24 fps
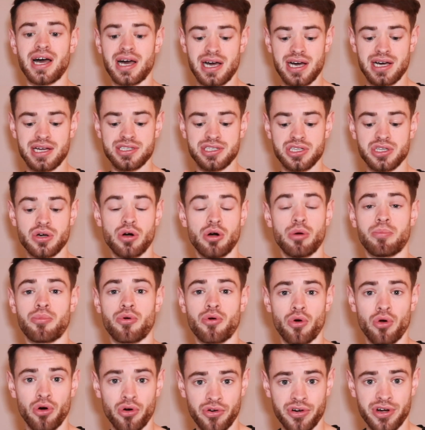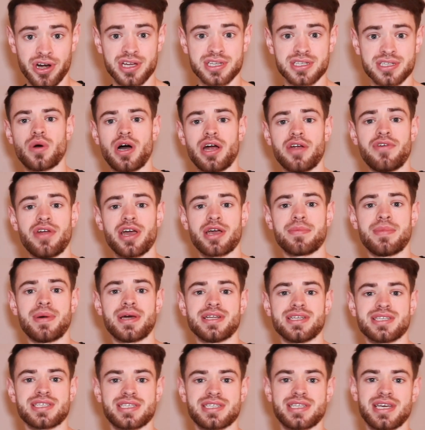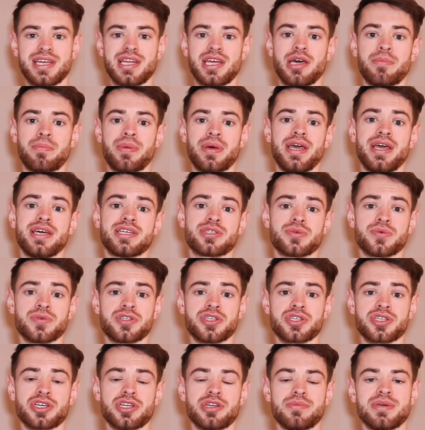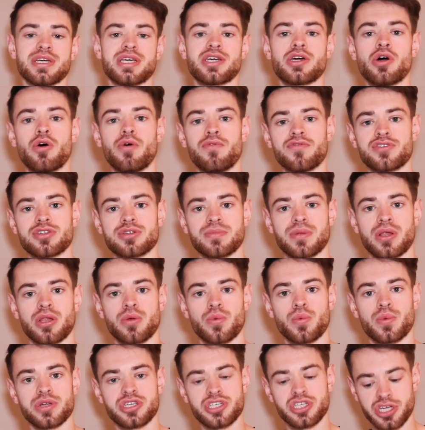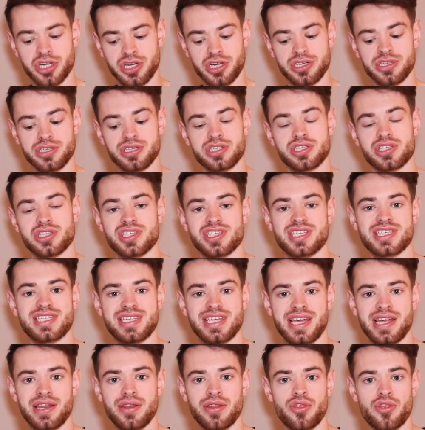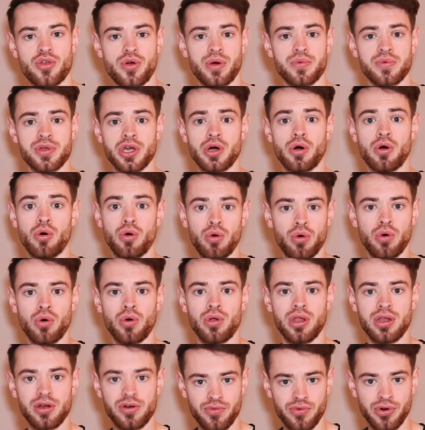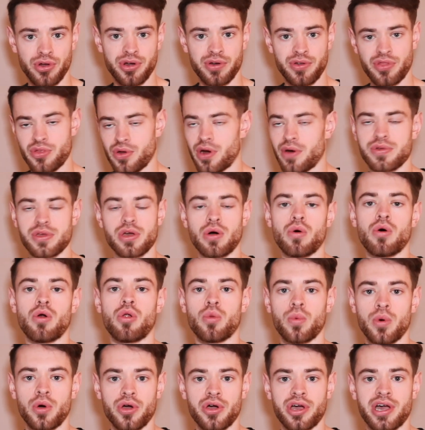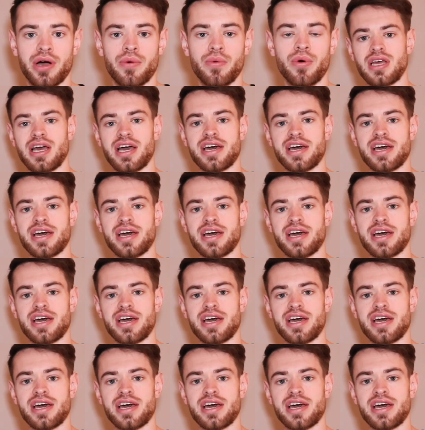and your progress. What I recommend is staying at a pace which is going to be comfortable, which you can sustain throughout your whole run, throughout your whole workout.